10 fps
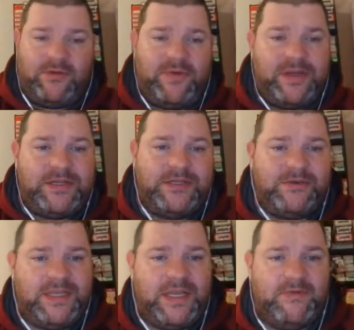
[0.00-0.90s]
the week,
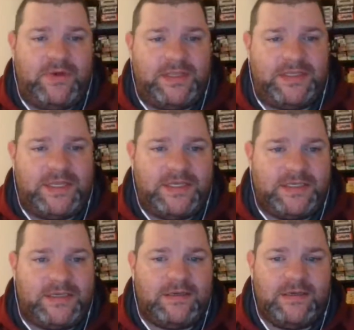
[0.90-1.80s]
Tuesday and Wednesdays.